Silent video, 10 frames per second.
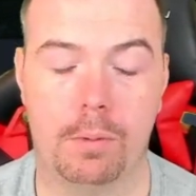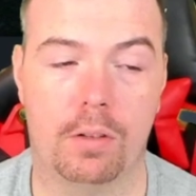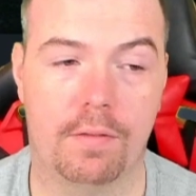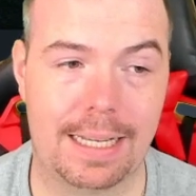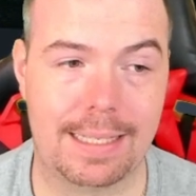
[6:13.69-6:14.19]

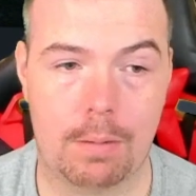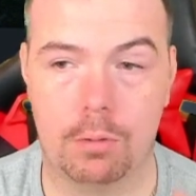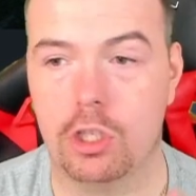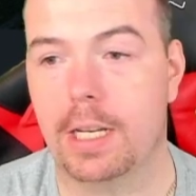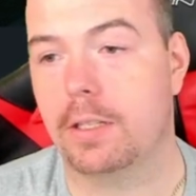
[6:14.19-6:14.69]
but that's how
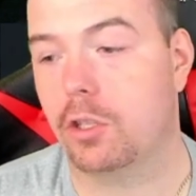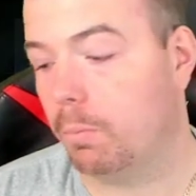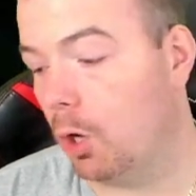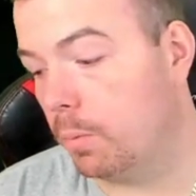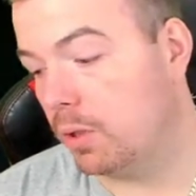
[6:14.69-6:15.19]
much it is at the
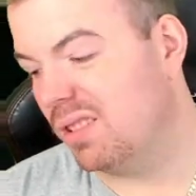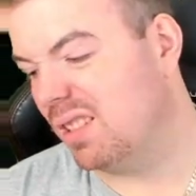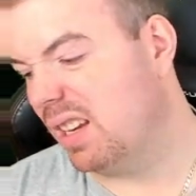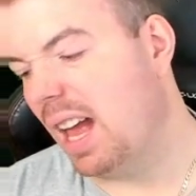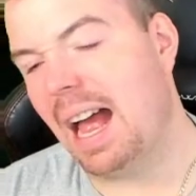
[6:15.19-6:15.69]
moment.